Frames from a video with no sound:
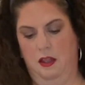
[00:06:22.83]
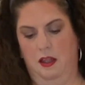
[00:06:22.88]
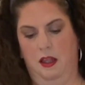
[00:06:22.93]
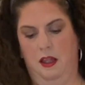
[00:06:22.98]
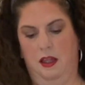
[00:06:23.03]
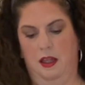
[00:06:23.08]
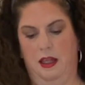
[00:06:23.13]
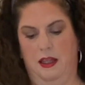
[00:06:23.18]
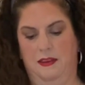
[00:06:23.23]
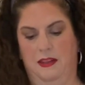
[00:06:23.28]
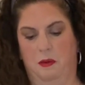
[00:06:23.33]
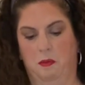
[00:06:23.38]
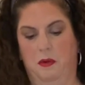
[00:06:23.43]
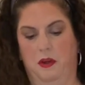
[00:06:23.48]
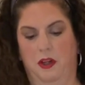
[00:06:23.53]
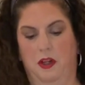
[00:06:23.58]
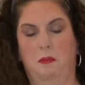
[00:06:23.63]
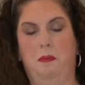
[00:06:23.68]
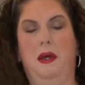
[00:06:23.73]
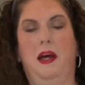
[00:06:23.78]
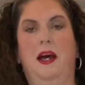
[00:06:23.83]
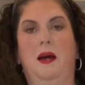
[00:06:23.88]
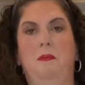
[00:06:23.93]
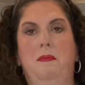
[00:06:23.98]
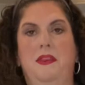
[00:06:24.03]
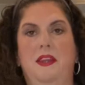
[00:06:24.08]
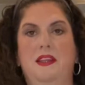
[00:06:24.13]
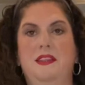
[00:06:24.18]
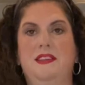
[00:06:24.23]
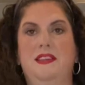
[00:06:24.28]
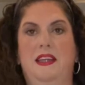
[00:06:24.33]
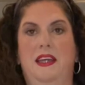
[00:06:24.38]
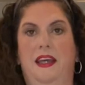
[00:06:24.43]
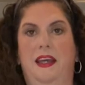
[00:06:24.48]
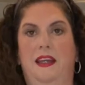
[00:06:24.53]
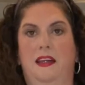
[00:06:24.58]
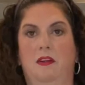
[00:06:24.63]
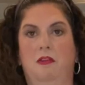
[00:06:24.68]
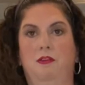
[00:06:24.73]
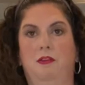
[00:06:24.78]
And then we're gonna pop this
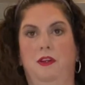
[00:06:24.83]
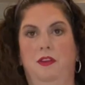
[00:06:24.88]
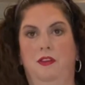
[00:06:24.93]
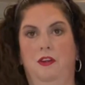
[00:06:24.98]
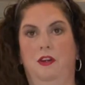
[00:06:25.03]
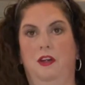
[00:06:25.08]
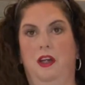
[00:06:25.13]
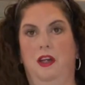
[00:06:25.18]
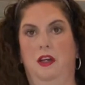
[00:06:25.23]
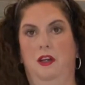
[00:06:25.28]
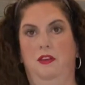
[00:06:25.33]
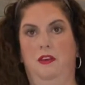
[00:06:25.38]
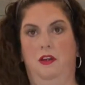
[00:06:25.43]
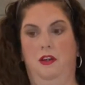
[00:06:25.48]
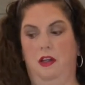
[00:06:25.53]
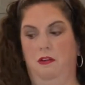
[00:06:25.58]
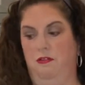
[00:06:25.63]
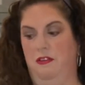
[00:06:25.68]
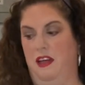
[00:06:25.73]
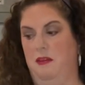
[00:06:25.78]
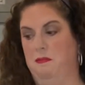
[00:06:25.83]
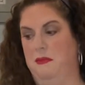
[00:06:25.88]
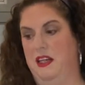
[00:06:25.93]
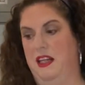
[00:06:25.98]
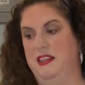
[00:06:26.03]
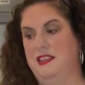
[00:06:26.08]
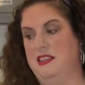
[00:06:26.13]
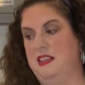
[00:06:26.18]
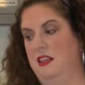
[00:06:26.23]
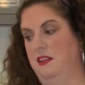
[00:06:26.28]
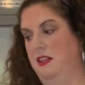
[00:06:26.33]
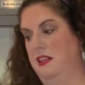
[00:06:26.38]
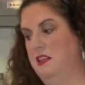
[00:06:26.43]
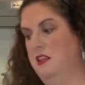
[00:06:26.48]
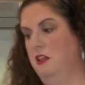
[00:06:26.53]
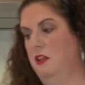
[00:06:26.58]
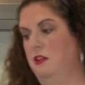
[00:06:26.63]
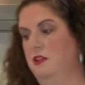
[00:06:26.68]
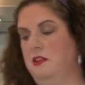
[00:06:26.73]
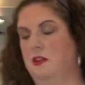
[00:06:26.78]
in for 30 to 35 minutes till it
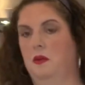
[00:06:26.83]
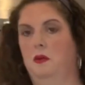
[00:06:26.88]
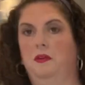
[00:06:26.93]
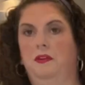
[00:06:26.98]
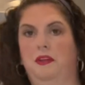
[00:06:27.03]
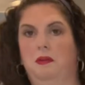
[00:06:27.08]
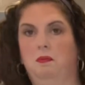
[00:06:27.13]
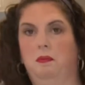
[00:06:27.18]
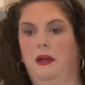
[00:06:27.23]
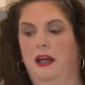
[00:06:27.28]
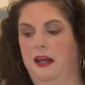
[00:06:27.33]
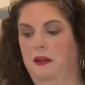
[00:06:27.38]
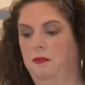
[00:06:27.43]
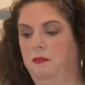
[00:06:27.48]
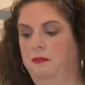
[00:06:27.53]
turns golden brown.